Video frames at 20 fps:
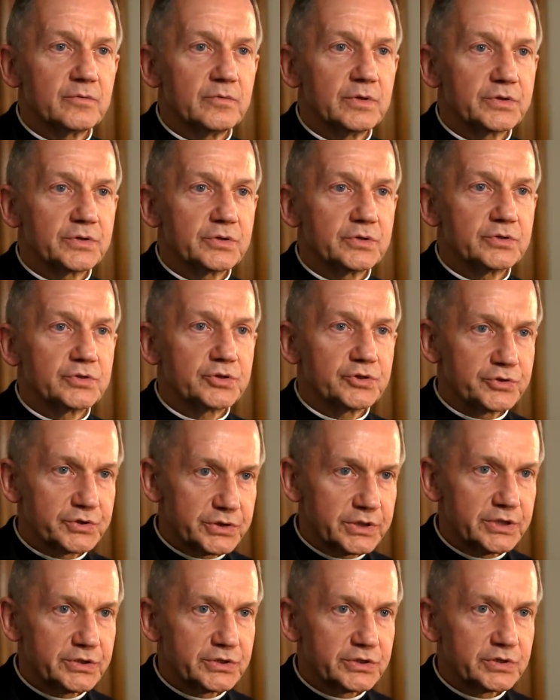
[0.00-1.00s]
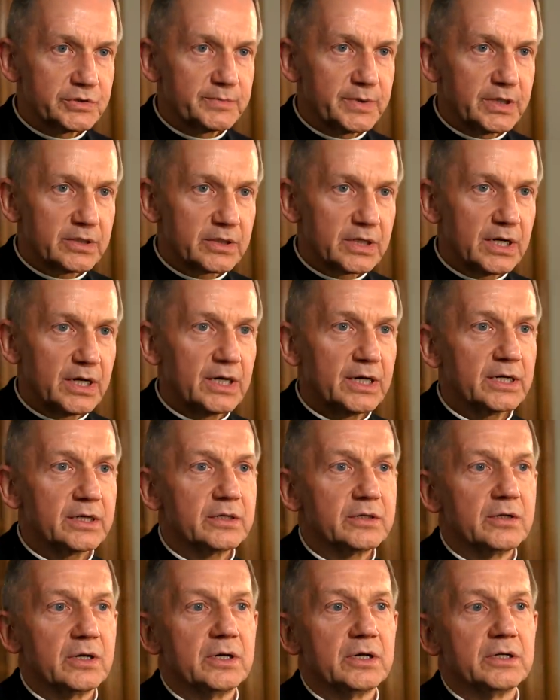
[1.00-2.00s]
what the church teaches about
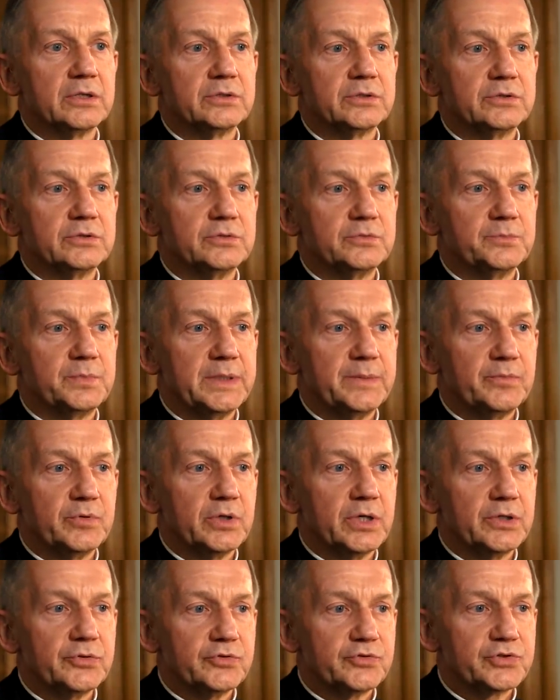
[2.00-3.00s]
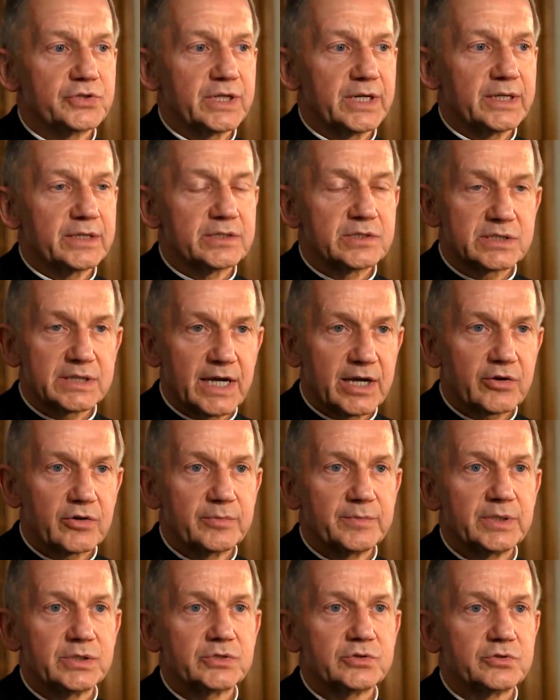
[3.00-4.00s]
God? Do people understand the
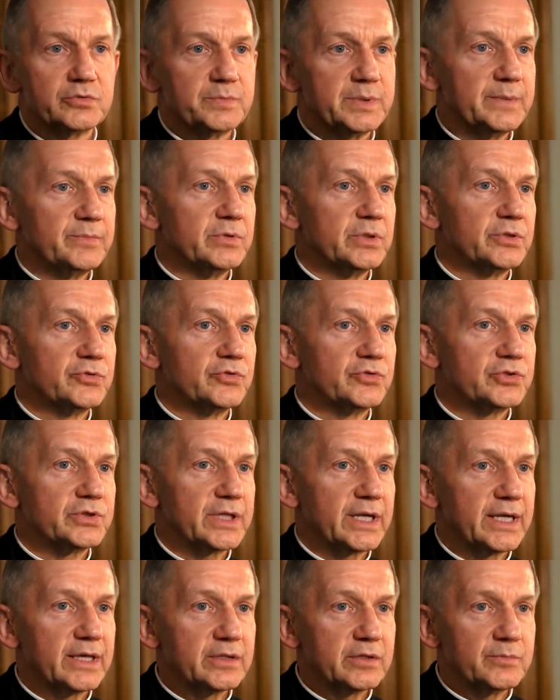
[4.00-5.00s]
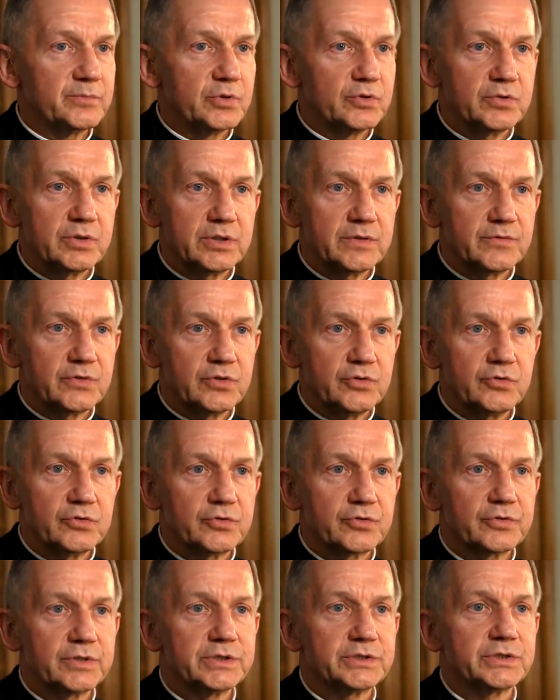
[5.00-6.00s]
sacraments? Do people understand the beauty of the
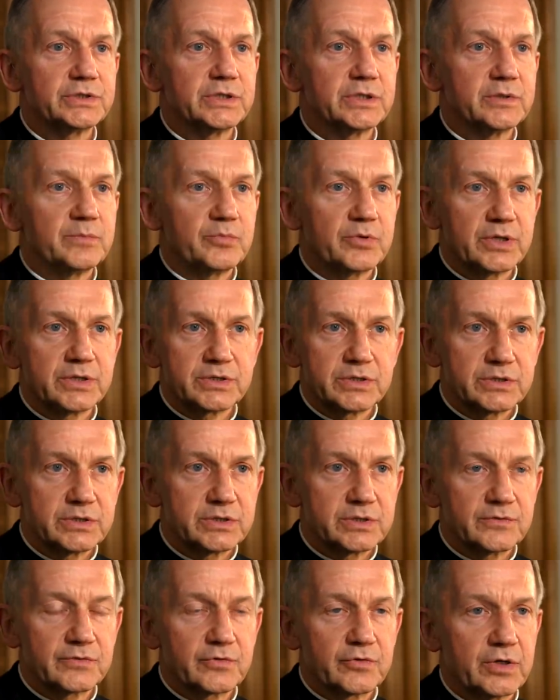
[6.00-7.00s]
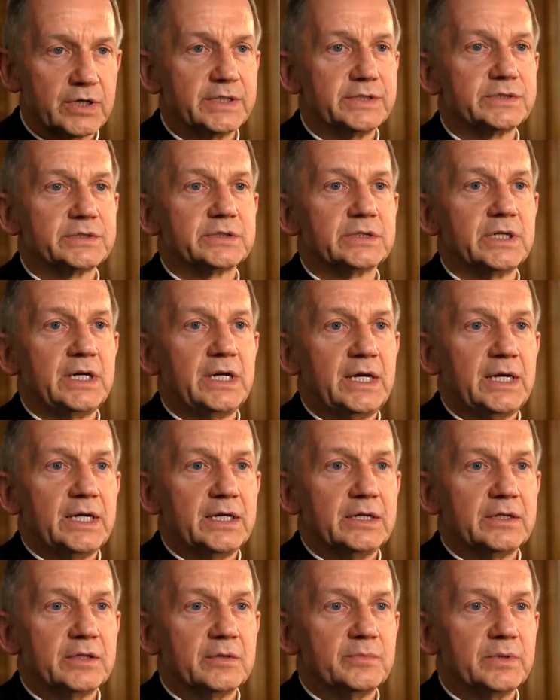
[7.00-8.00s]
Eucharist and the presence of Christ
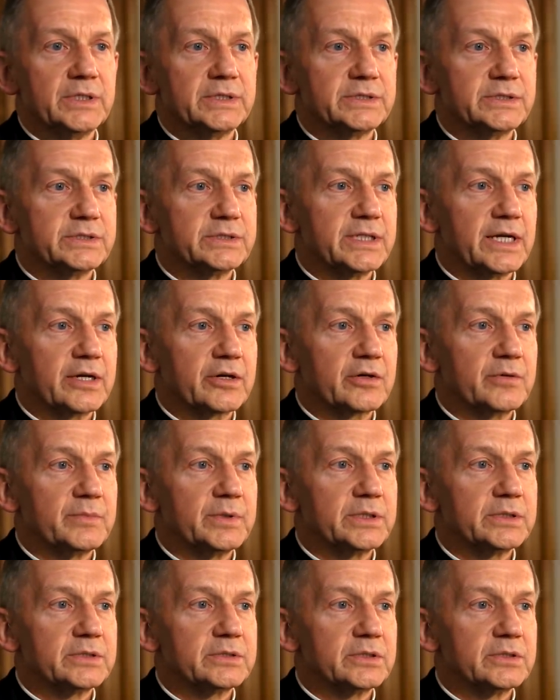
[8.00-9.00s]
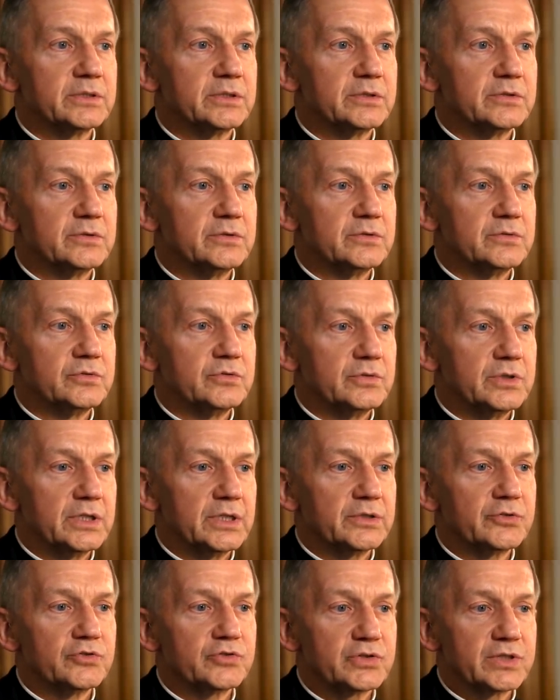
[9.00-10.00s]
in the Blessed Sacrament? Do they
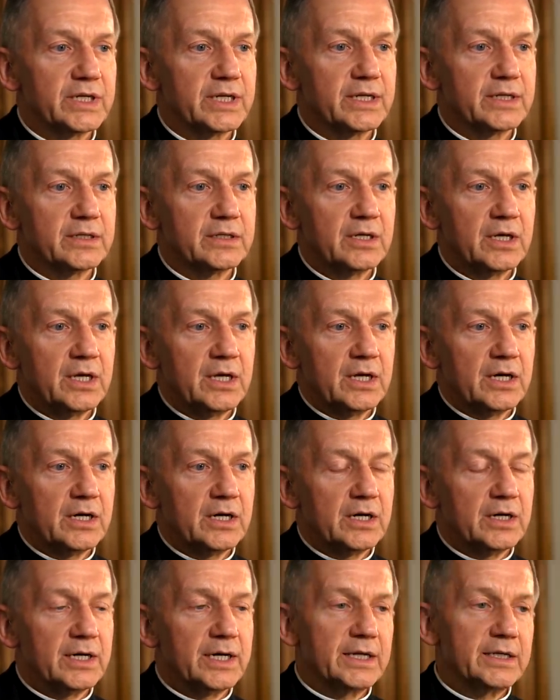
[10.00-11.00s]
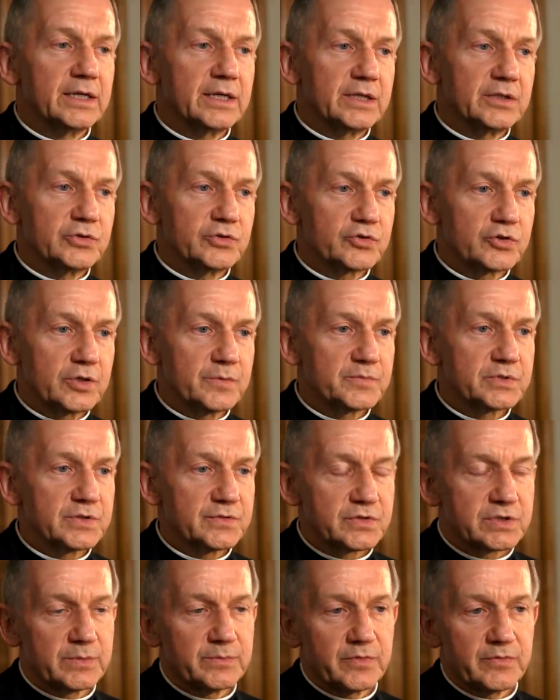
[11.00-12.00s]
understand? And in terms
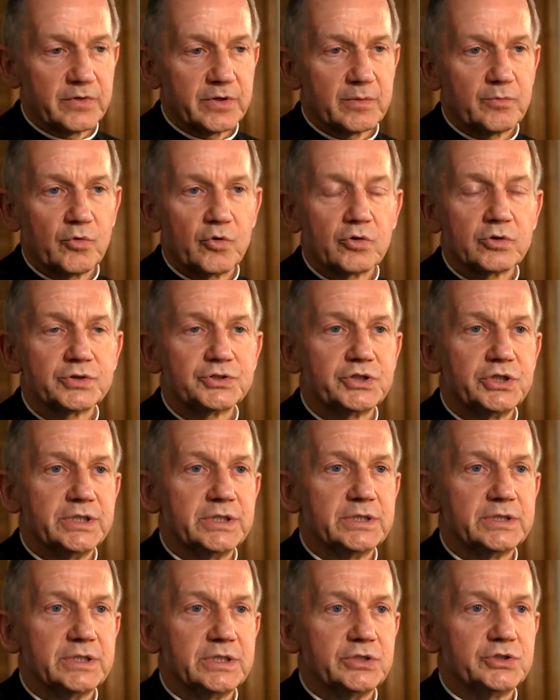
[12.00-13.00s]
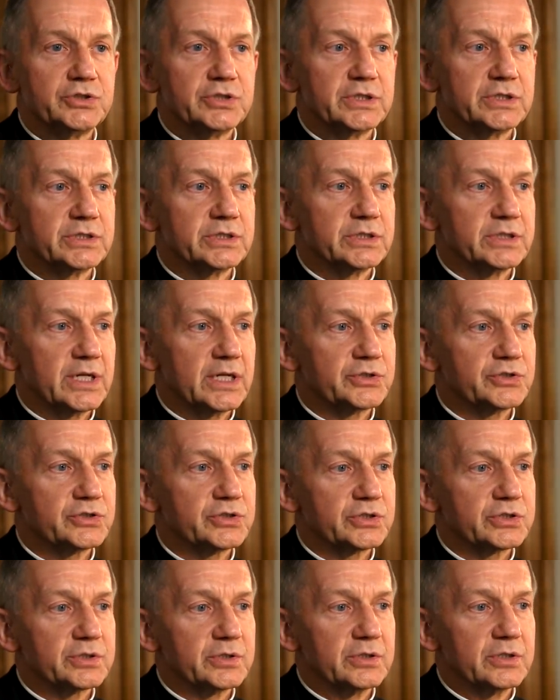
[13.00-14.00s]
of some of our moral teachings, it's not
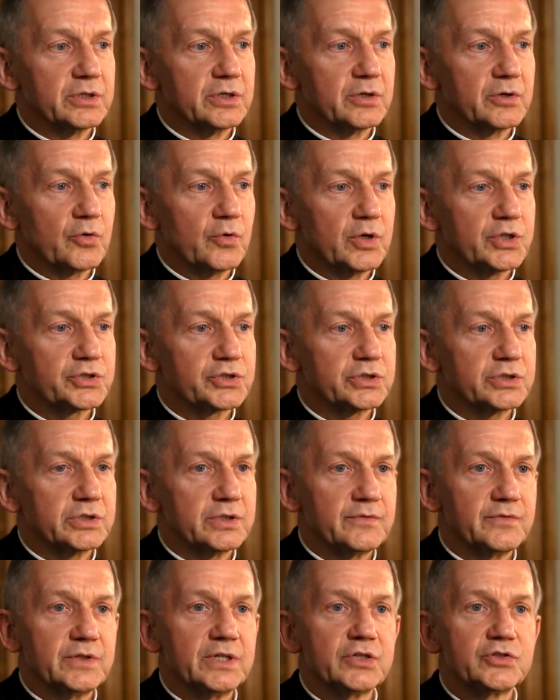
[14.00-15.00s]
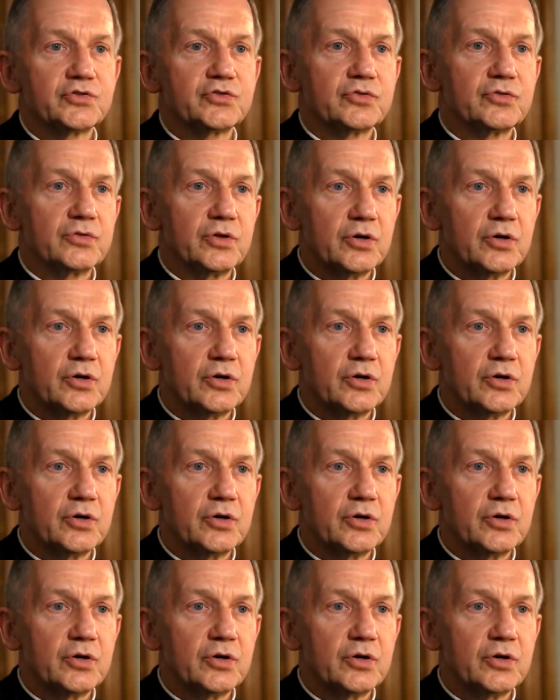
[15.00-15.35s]
just a question of yes or